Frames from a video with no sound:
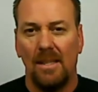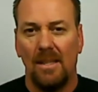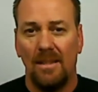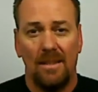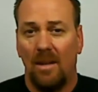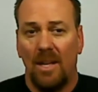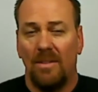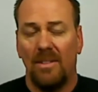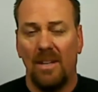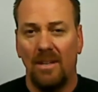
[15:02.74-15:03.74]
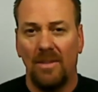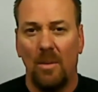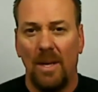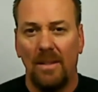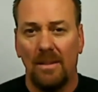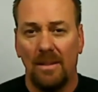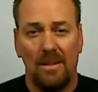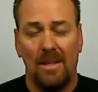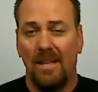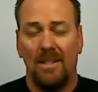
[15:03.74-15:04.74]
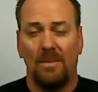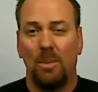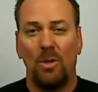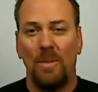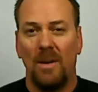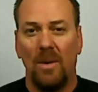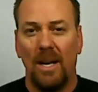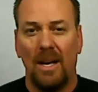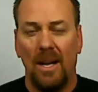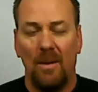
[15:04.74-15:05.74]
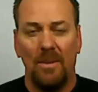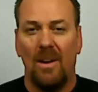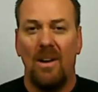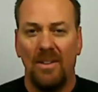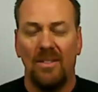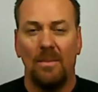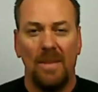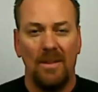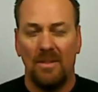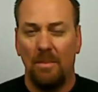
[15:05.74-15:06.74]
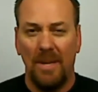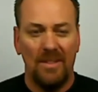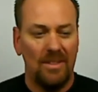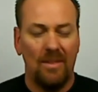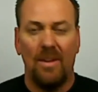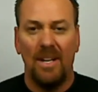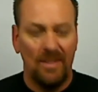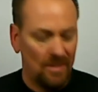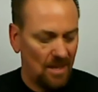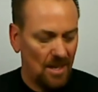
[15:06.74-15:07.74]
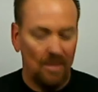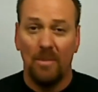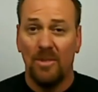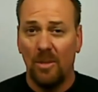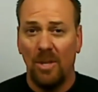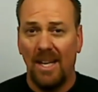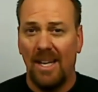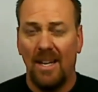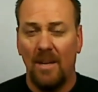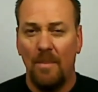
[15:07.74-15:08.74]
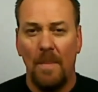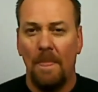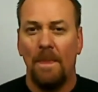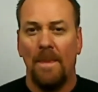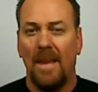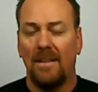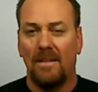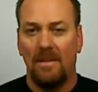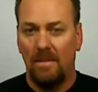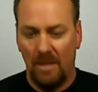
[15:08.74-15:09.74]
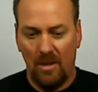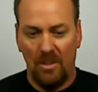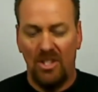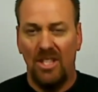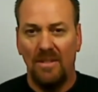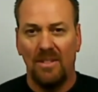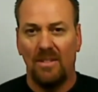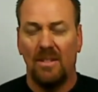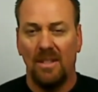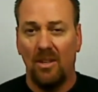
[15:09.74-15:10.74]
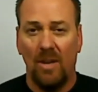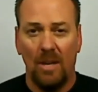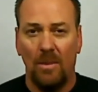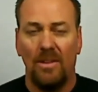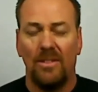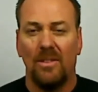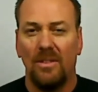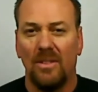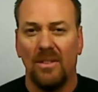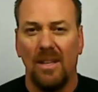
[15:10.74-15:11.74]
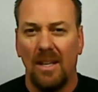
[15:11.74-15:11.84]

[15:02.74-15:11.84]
He said, don't even start lifting weights. That just blew me away. That was awesome. That was the best advice from someone like him that's, achieved such incredible results.